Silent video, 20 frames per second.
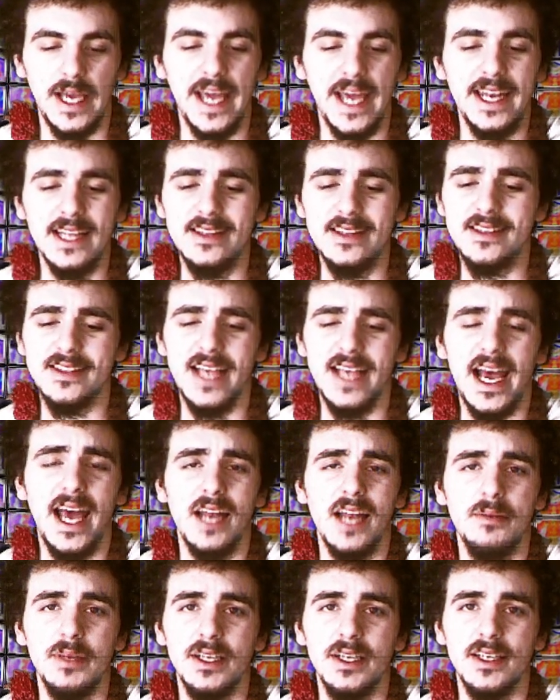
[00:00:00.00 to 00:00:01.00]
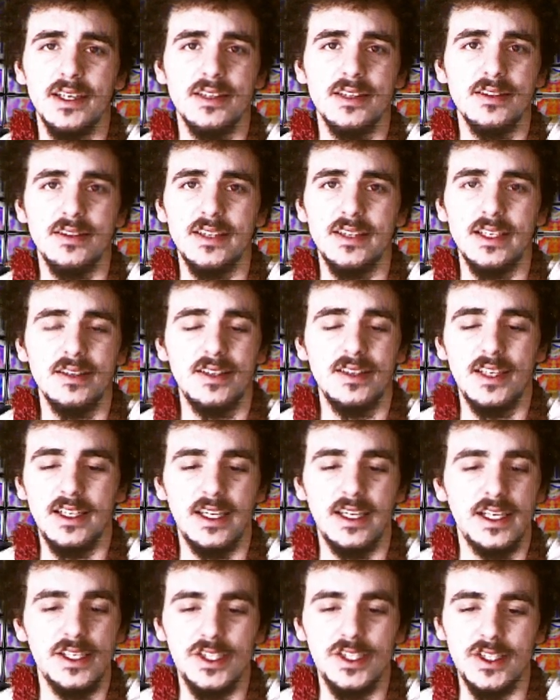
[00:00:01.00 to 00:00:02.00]
And it's sad because these
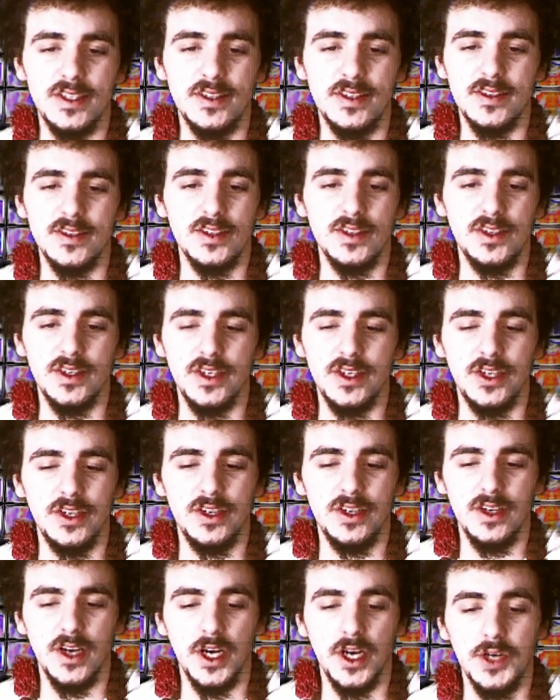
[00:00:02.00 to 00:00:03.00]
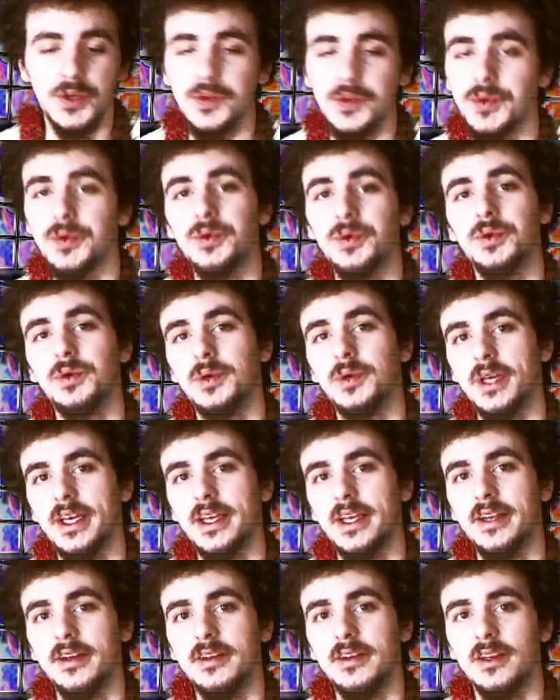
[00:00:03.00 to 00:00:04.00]
conditions could accrue
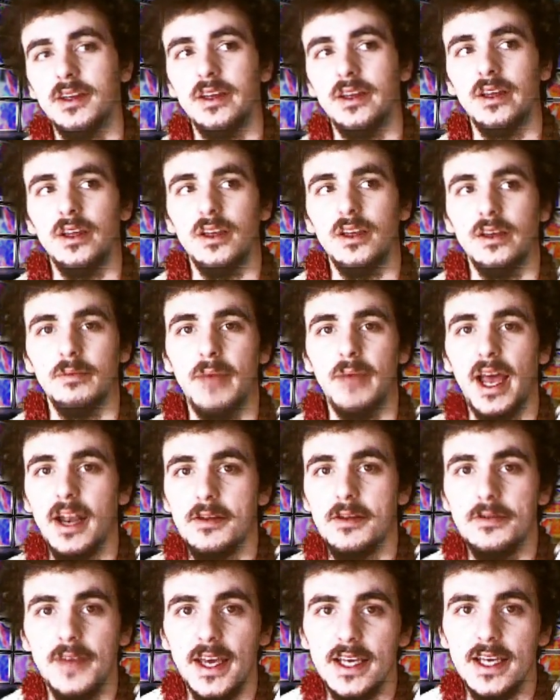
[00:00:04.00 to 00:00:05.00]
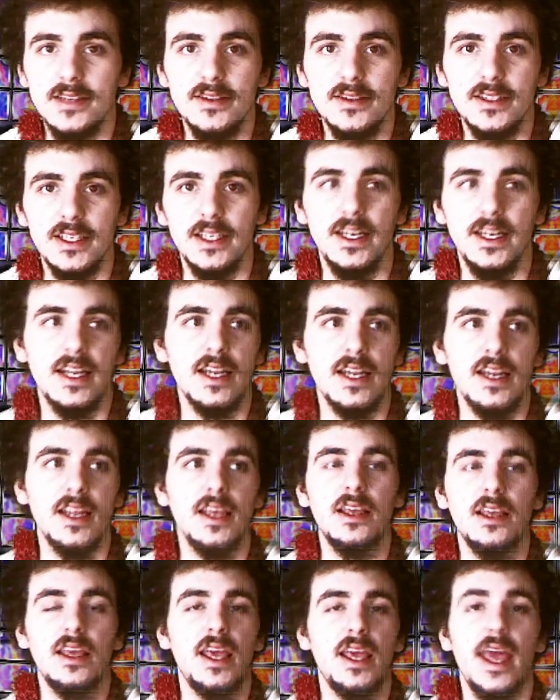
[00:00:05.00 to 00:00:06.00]
and manifest in
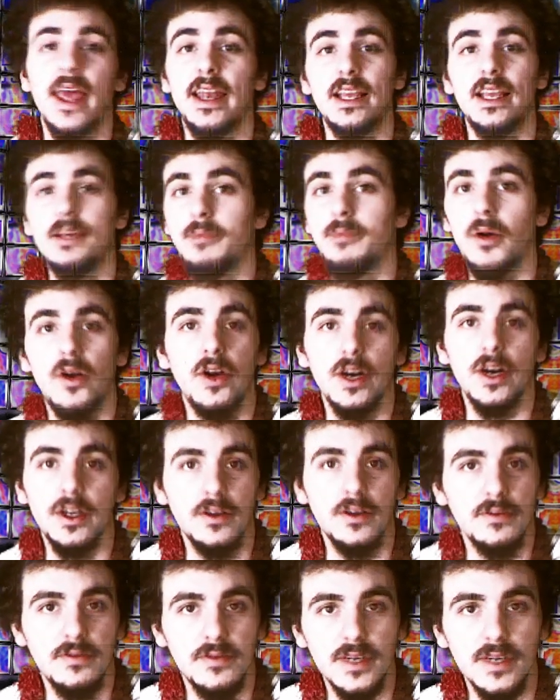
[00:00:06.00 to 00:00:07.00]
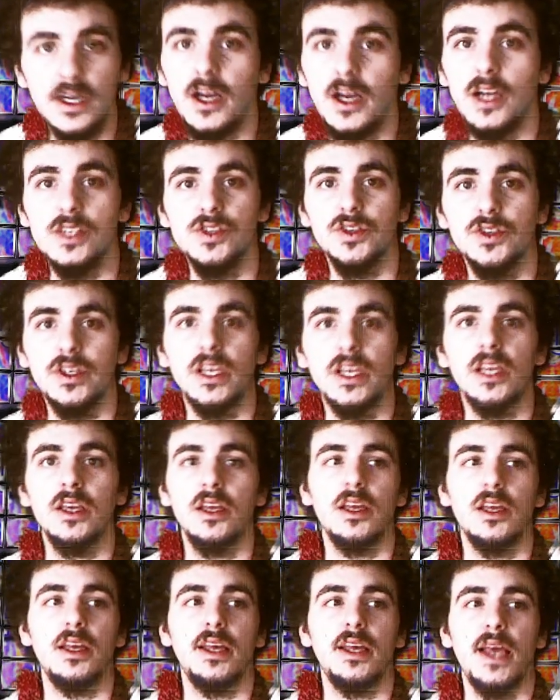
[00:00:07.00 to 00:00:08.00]
any part of the country
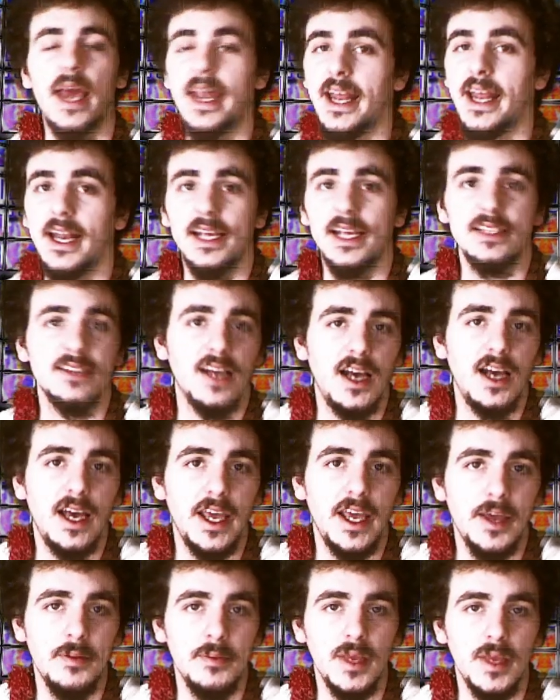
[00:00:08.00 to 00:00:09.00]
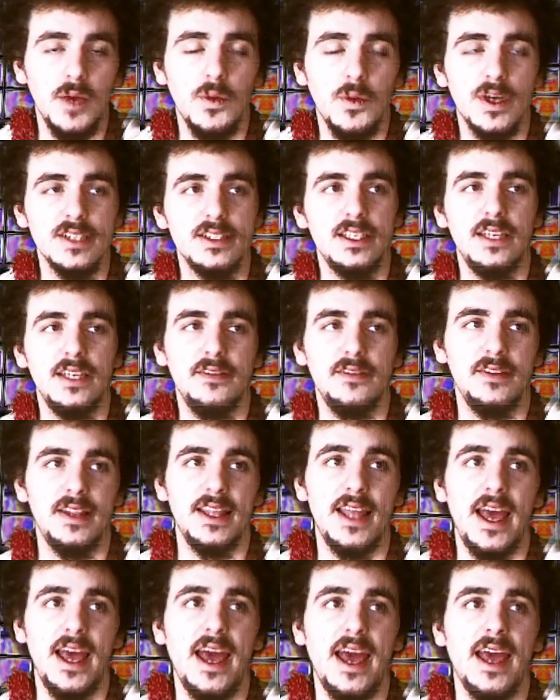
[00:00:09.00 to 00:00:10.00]
at any time. It wasn't
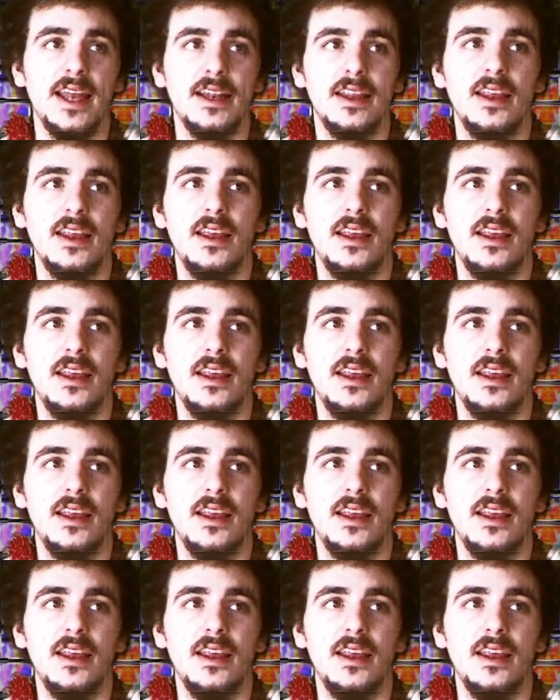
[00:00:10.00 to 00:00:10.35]
even that,